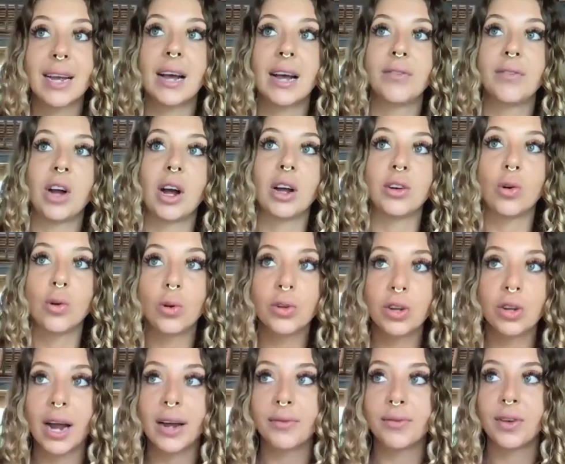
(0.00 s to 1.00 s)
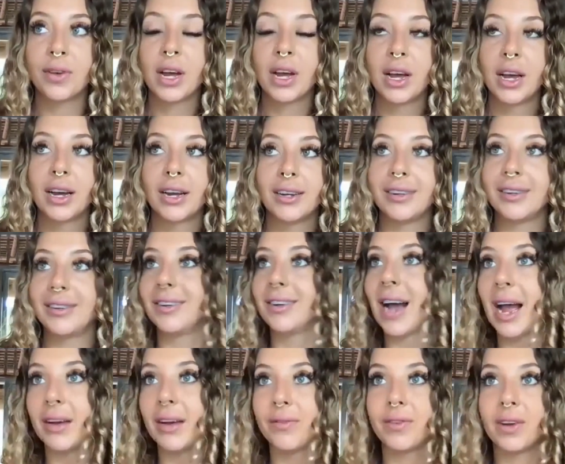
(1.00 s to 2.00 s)
gotten older,
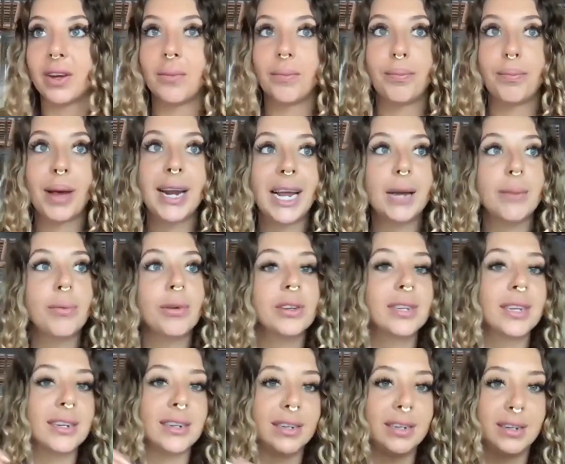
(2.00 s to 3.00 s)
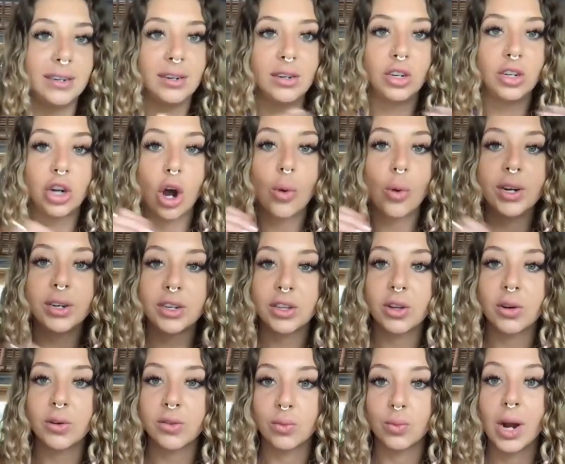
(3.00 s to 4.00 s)
I've been able to go into
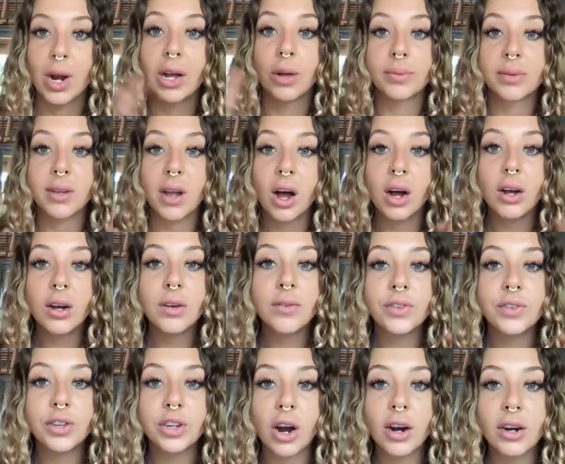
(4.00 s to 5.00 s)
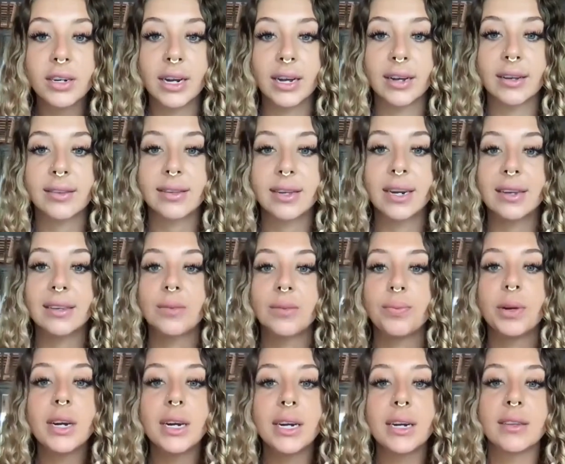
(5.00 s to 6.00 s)
those realms of darkness and
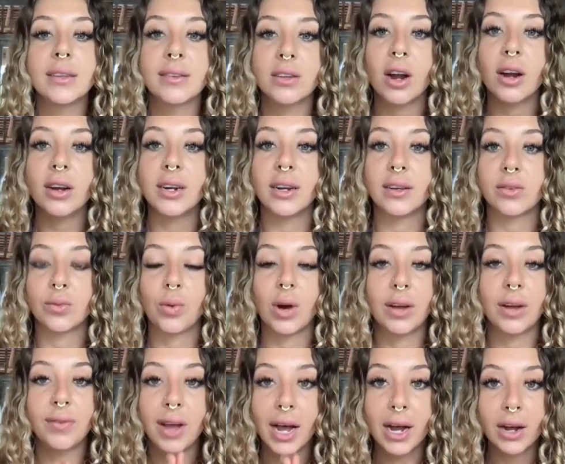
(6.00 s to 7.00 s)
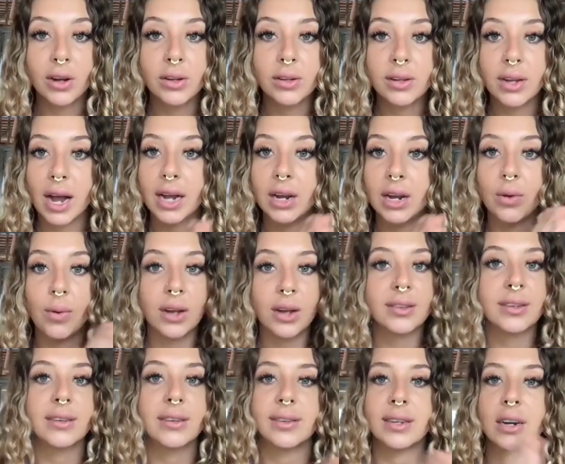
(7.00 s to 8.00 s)
experience darkness, where I've held
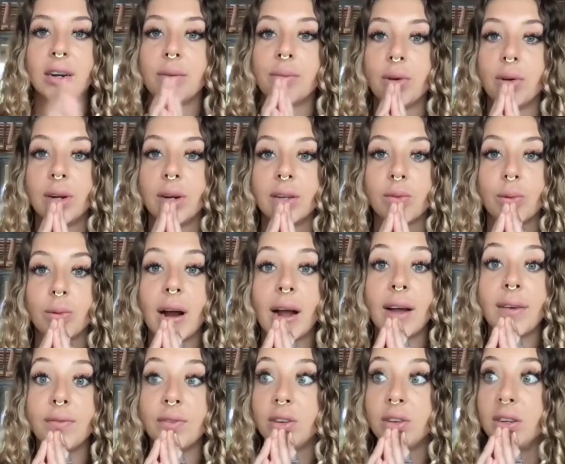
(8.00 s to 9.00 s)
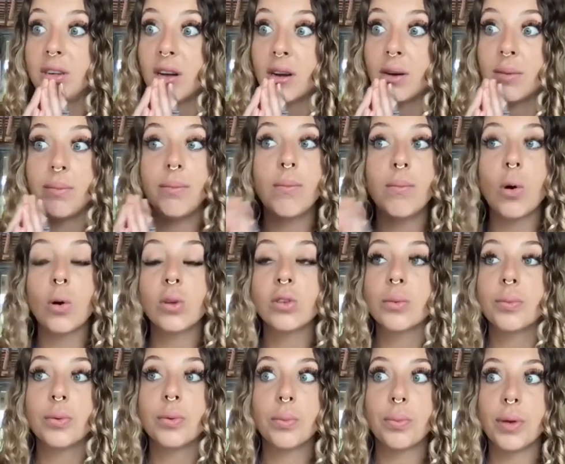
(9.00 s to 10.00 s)
ayahuasca ceremonies, where I've done
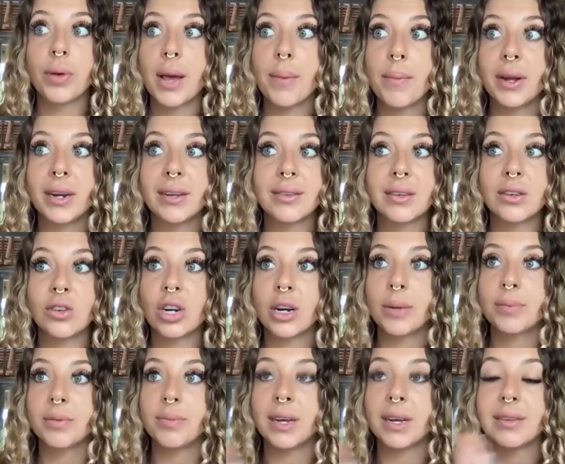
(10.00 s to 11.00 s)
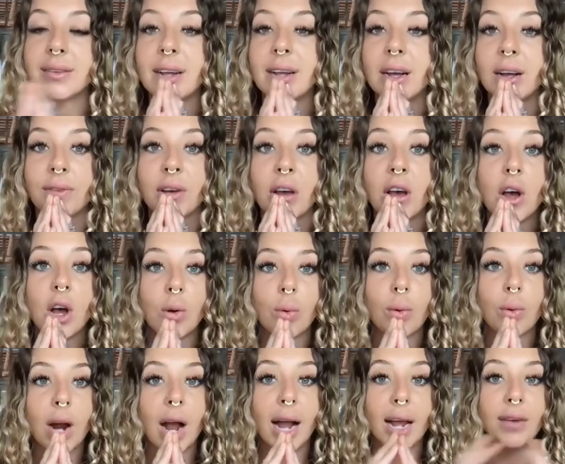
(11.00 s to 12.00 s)
multiple plant medicine trips myself,
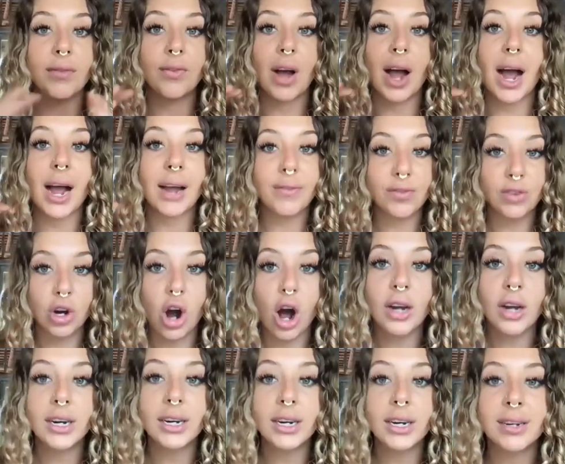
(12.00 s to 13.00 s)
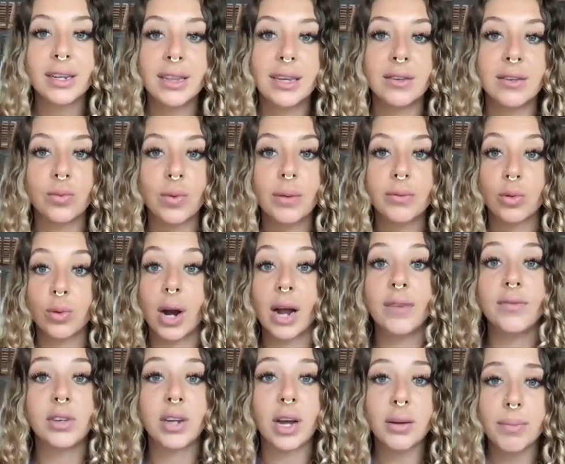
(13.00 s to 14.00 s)
where I've gone into these realms, where
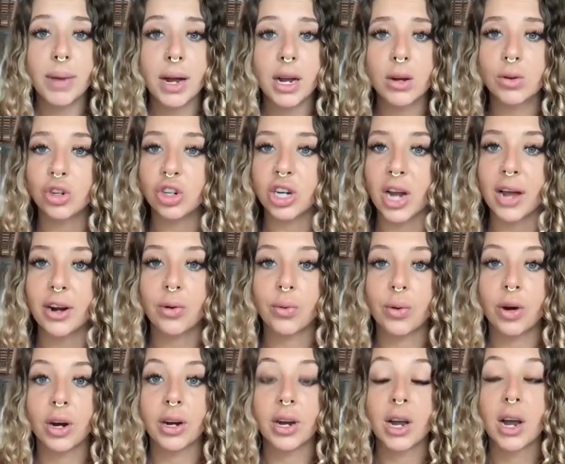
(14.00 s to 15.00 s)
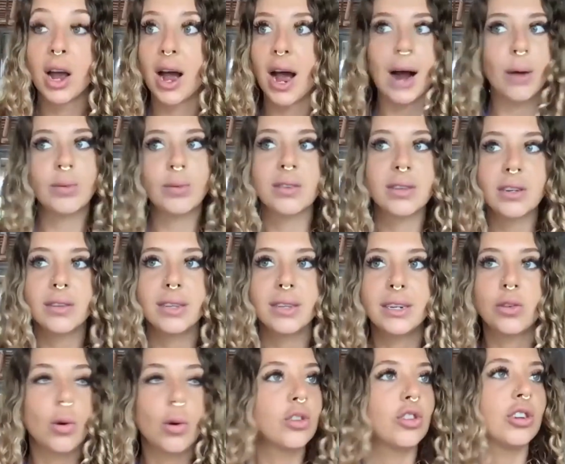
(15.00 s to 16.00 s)
I've done my own shadow work. I was literally
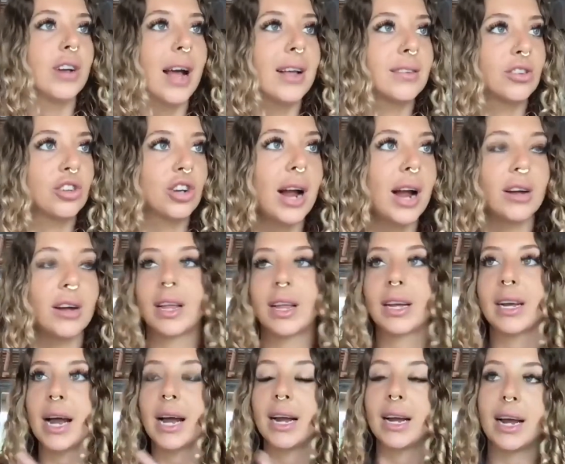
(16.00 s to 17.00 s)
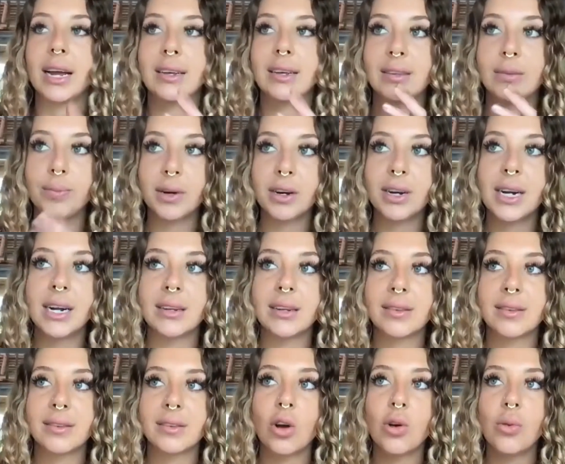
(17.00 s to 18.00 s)
tortured as a child. Like I
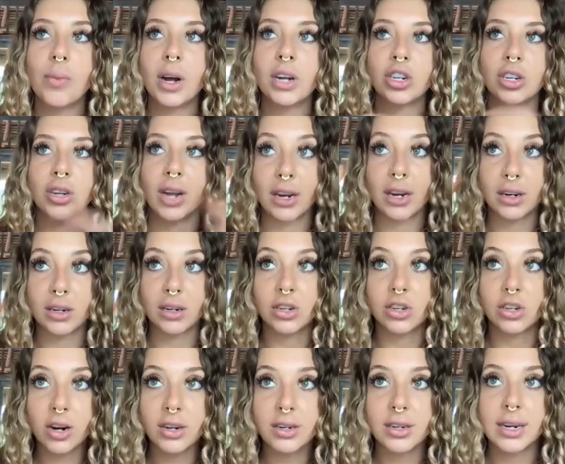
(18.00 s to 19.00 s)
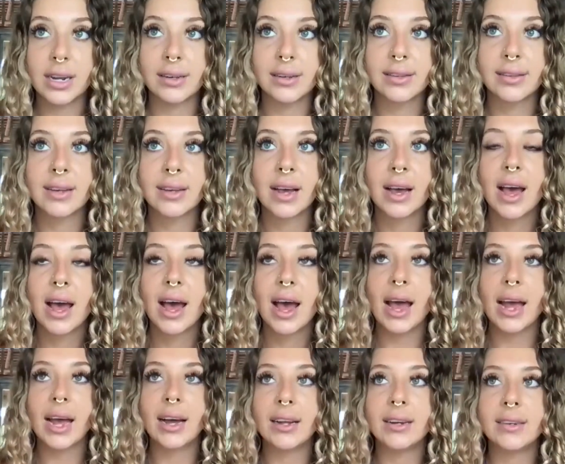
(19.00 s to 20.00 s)
experienced so much like darkness,
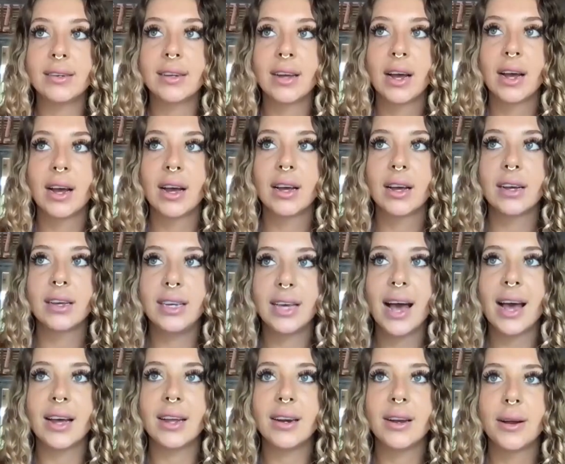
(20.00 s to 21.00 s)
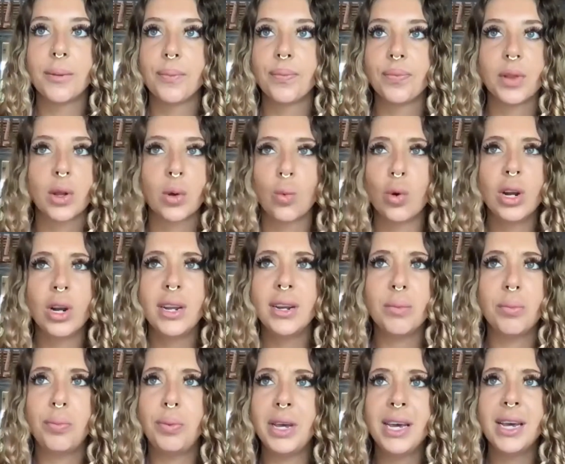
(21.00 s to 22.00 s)
and yet
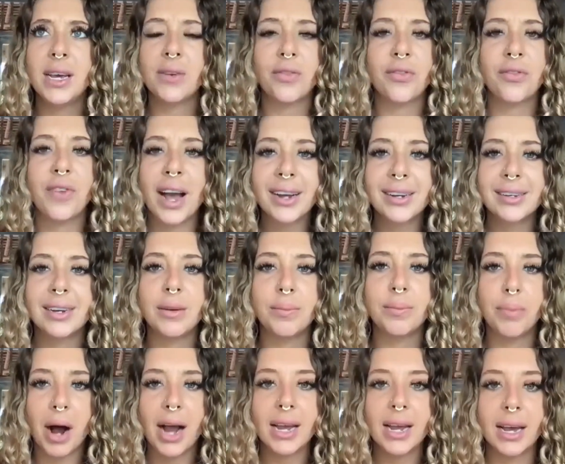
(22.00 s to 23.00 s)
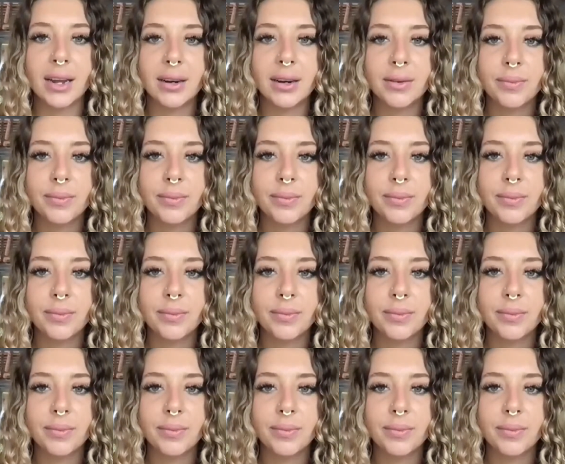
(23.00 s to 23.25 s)
wouldn't be affected by it.